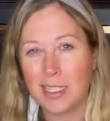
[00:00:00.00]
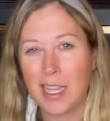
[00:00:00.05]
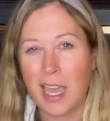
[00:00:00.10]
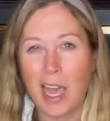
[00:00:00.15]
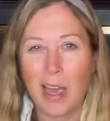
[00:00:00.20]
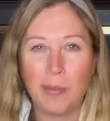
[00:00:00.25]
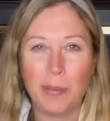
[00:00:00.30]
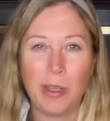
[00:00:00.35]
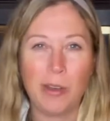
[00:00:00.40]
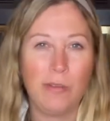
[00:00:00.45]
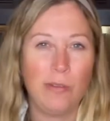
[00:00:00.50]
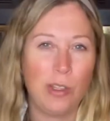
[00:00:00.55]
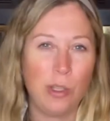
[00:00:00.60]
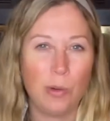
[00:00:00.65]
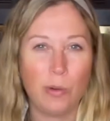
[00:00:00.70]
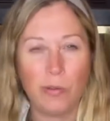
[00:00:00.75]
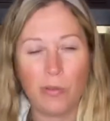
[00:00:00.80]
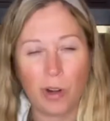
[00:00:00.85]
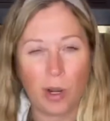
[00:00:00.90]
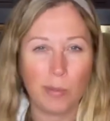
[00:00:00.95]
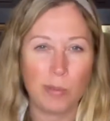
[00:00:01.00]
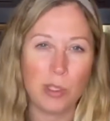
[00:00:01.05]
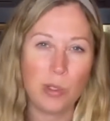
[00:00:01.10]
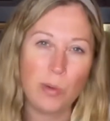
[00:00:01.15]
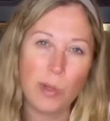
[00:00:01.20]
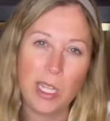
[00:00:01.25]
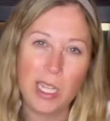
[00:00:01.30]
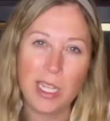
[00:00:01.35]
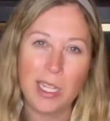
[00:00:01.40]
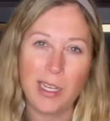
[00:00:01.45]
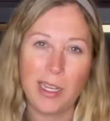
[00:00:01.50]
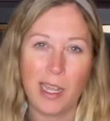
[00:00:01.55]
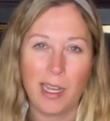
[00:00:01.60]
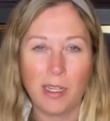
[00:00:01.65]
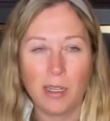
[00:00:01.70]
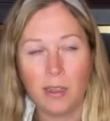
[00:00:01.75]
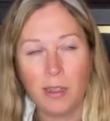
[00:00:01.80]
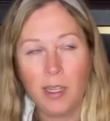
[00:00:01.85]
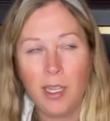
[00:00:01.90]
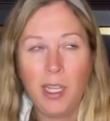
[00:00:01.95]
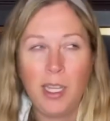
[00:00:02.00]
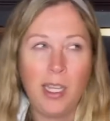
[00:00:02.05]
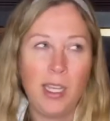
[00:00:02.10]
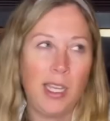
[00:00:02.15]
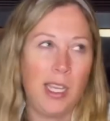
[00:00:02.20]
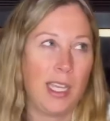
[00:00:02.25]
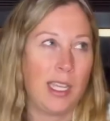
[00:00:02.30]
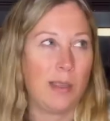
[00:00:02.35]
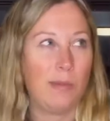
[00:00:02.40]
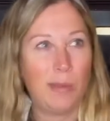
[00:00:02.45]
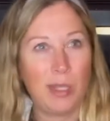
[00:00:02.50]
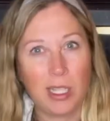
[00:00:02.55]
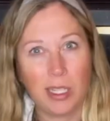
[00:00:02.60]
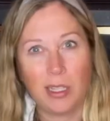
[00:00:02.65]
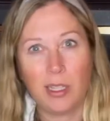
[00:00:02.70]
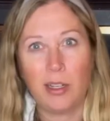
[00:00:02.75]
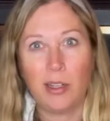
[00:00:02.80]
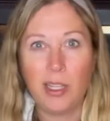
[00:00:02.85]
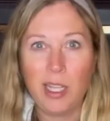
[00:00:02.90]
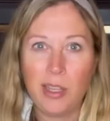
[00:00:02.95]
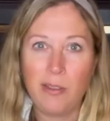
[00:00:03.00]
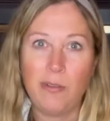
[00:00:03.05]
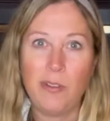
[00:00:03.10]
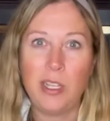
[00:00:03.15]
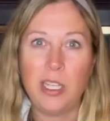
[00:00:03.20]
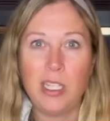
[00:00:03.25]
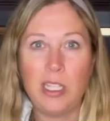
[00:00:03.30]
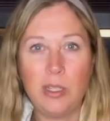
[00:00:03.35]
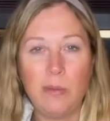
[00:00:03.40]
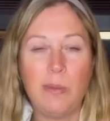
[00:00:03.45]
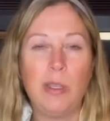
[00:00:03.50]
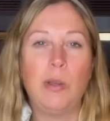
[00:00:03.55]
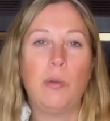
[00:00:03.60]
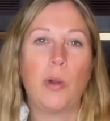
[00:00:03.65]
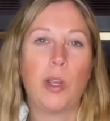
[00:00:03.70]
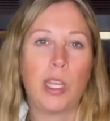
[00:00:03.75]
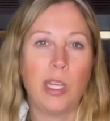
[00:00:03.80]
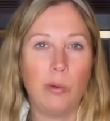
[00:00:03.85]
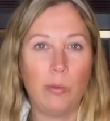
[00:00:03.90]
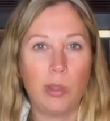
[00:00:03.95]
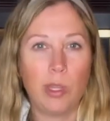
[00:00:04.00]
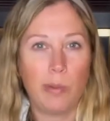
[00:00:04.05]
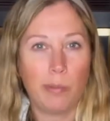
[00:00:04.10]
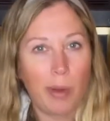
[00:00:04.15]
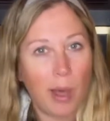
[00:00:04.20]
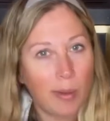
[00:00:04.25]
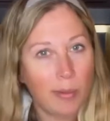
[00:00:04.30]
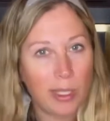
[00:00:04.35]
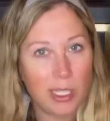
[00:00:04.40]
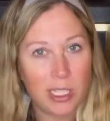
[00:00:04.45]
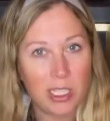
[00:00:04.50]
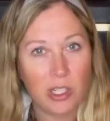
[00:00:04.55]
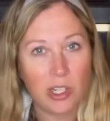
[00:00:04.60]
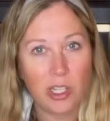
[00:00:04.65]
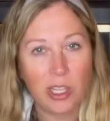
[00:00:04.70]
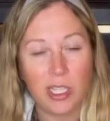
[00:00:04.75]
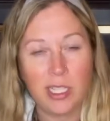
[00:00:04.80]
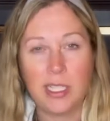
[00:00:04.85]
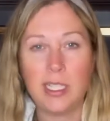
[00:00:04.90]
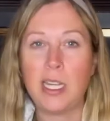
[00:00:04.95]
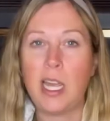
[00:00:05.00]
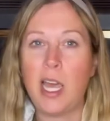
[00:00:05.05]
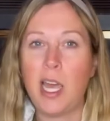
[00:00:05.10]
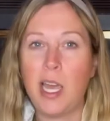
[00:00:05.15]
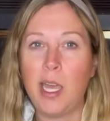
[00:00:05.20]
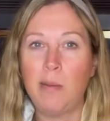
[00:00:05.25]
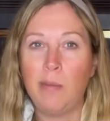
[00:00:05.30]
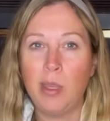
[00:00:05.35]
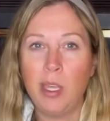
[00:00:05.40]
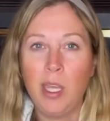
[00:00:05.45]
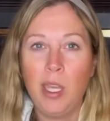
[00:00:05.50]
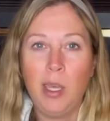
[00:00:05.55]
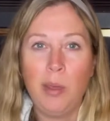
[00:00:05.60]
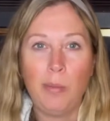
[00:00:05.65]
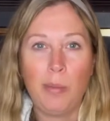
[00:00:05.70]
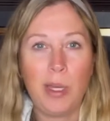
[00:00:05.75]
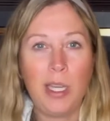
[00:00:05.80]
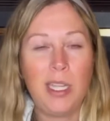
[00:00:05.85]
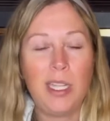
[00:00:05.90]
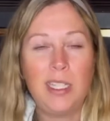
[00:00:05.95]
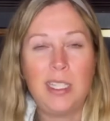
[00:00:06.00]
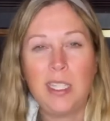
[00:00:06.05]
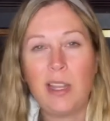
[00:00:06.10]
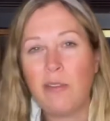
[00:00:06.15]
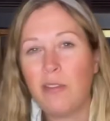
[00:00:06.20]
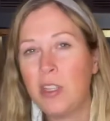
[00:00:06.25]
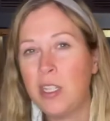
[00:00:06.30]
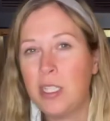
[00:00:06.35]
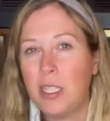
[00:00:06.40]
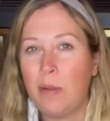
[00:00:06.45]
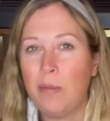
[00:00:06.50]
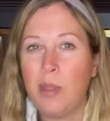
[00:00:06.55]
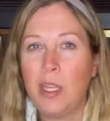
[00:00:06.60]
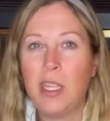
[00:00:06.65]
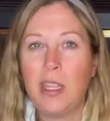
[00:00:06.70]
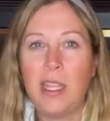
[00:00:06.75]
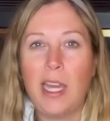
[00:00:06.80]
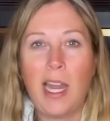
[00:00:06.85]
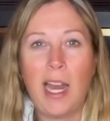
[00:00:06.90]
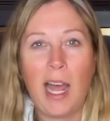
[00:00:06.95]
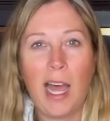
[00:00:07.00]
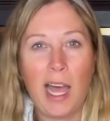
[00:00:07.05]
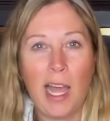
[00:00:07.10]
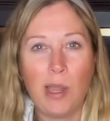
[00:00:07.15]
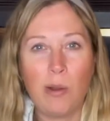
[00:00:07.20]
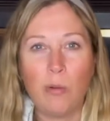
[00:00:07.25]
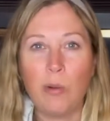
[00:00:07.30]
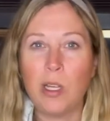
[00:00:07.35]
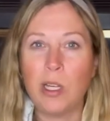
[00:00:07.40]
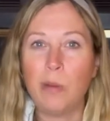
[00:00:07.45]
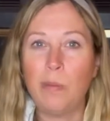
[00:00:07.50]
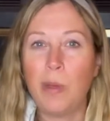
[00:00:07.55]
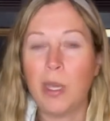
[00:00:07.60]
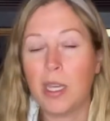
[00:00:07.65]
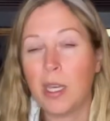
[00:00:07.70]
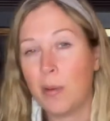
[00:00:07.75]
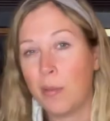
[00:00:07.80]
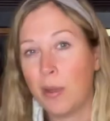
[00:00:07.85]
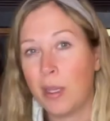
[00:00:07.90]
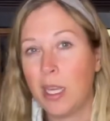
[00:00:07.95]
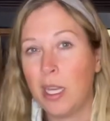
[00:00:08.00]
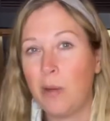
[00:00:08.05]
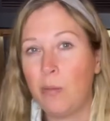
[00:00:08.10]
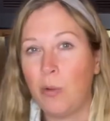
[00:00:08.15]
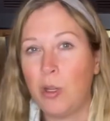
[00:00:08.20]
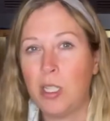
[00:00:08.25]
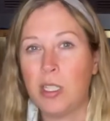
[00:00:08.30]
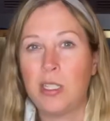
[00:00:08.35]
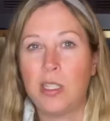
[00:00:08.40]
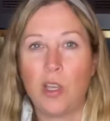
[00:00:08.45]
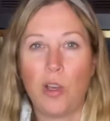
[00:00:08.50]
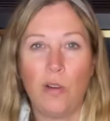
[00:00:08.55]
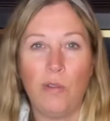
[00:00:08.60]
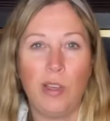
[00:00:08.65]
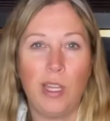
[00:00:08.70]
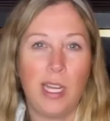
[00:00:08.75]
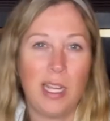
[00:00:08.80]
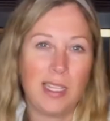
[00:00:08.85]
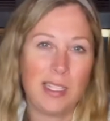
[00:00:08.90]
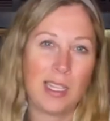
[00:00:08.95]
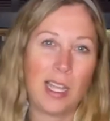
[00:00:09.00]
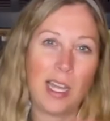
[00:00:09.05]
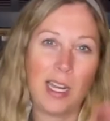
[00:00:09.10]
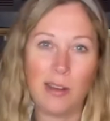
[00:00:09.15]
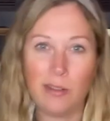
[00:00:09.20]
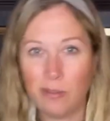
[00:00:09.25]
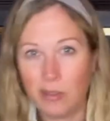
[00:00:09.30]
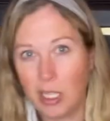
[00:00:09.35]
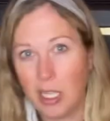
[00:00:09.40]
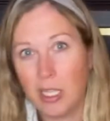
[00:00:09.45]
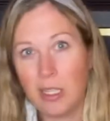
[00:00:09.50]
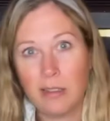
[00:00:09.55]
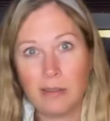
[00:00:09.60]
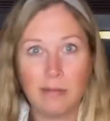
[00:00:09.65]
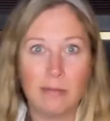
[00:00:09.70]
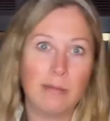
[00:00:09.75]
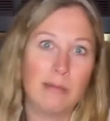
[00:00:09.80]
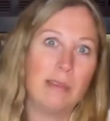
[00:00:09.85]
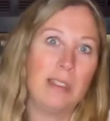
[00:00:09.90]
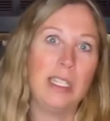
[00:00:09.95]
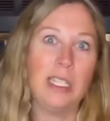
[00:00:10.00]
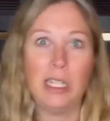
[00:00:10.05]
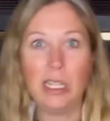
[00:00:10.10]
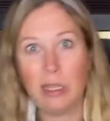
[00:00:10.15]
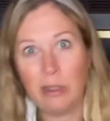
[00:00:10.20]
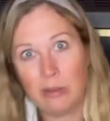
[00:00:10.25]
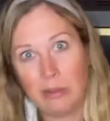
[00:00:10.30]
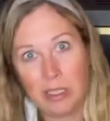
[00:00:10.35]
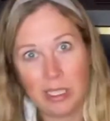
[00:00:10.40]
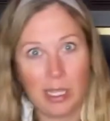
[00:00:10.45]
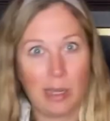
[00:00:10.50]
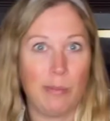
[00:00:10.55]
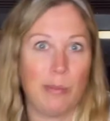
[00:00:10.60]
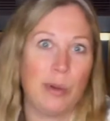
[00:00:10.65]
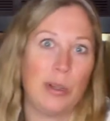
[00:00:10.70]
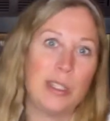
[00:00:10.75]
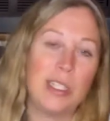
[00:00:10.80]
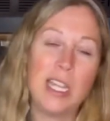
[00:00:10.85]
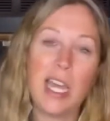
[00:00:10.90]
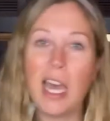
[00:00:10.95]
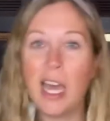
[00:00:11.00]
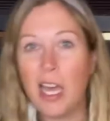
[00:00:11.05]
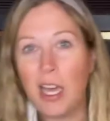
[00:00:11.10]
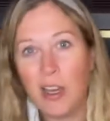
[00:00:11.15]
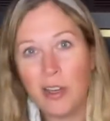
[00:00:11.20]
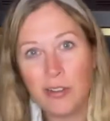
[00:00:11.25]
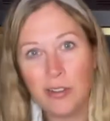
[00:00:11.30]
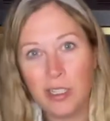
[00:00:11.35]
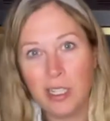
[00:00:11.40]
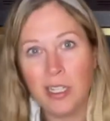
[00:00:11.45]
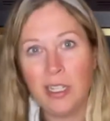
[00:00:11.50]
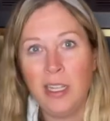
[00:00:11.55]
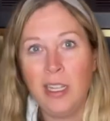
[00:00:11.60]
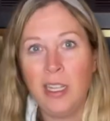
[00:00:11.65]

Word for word: have been few and far between, and it can be a little iffy to be working with the public during this time, but it's definitely something that I will pick up again once COVID has kind of, like, you know, tempered down.